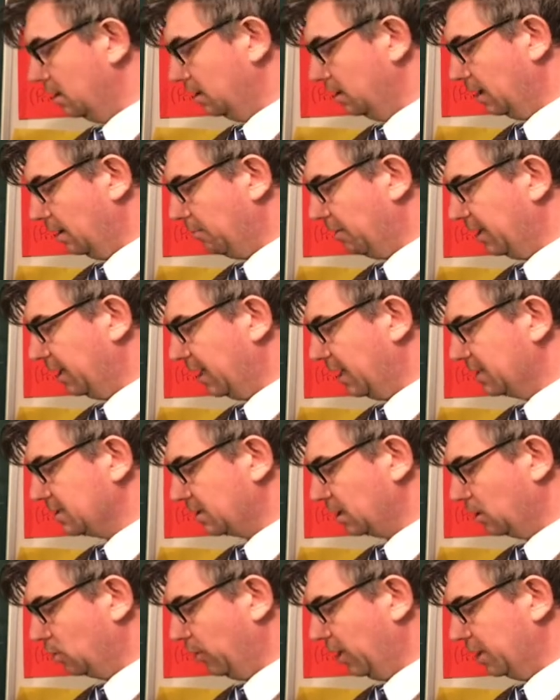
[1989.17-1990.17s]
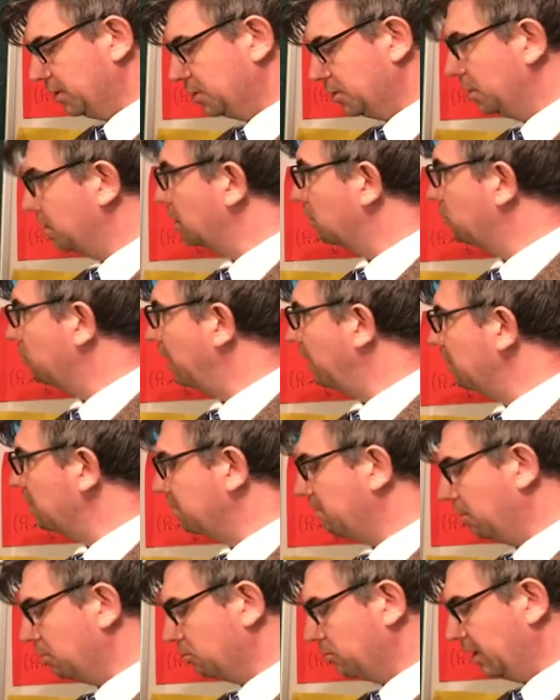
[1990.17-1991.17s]
they might ask a question in a
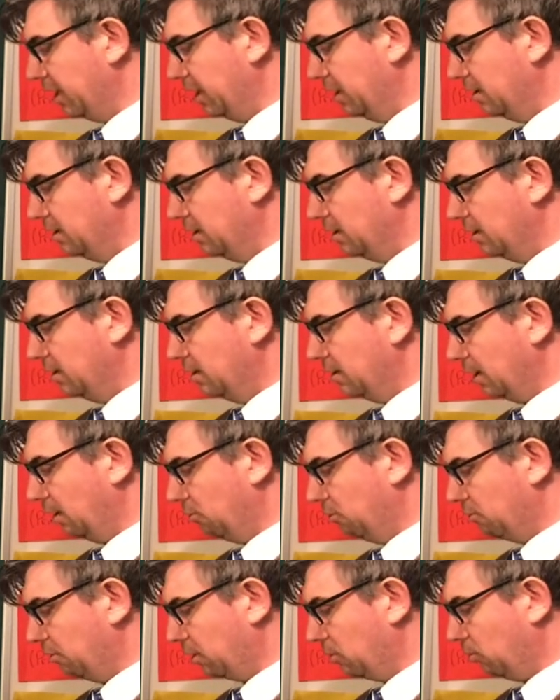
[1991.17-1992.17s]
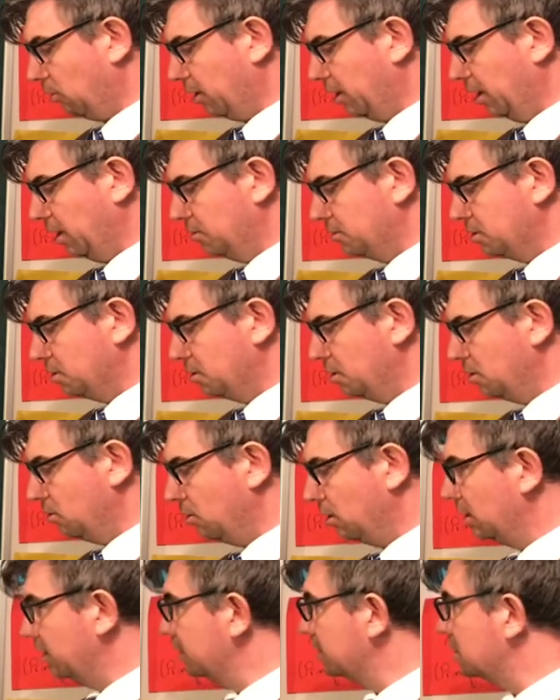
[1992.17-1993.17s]
roundabout way that would require you to know
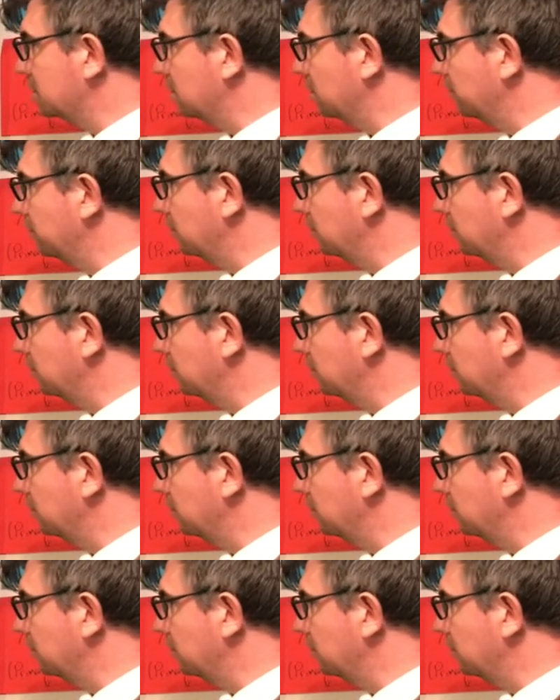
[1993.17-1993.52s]
all this stuff.